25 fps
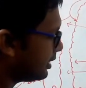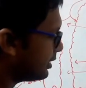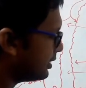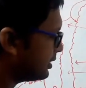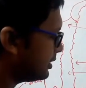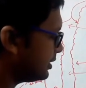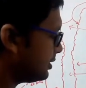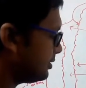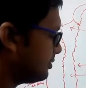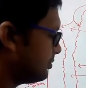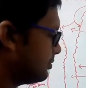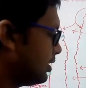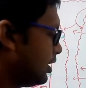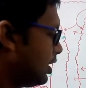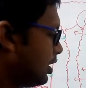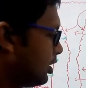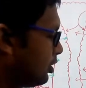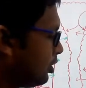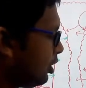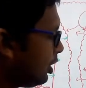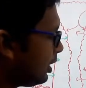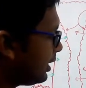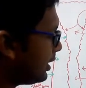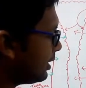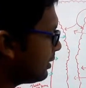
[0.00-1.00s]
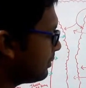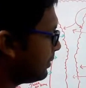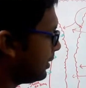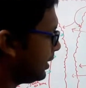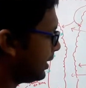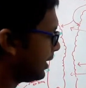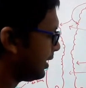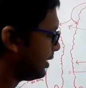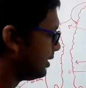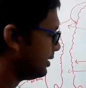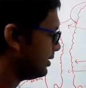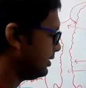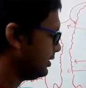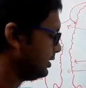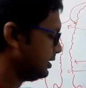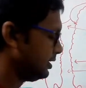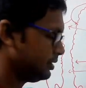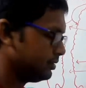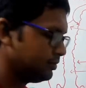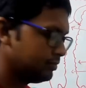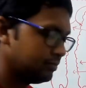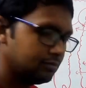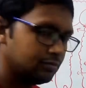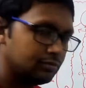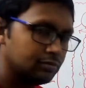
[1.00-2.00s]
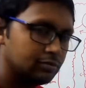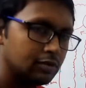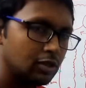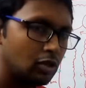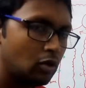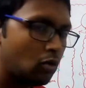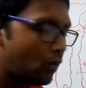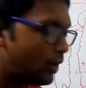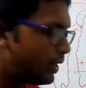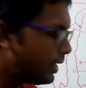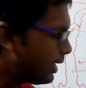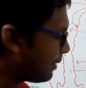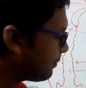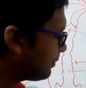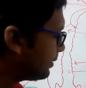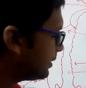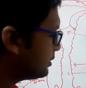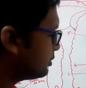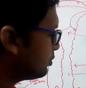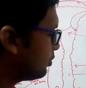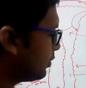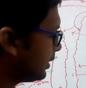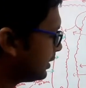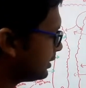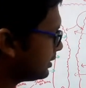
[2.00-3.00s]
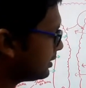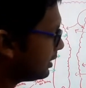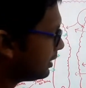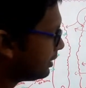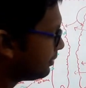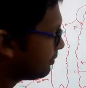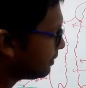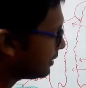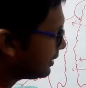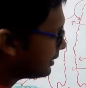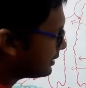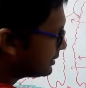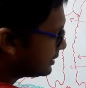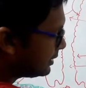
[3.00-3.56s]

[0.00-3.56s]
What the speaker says: region, not in a medulla region. What happens? What are the different